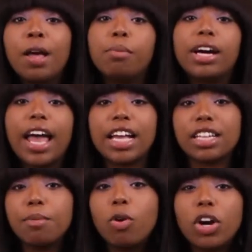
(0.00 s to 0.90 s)
but
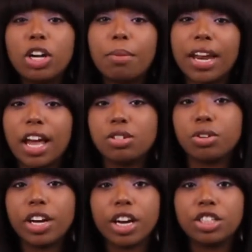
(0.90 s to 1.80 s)
as I'm going on my
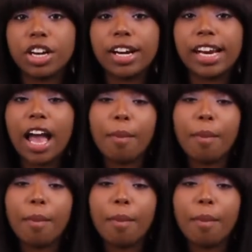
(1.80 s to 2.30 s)
natural hair journey,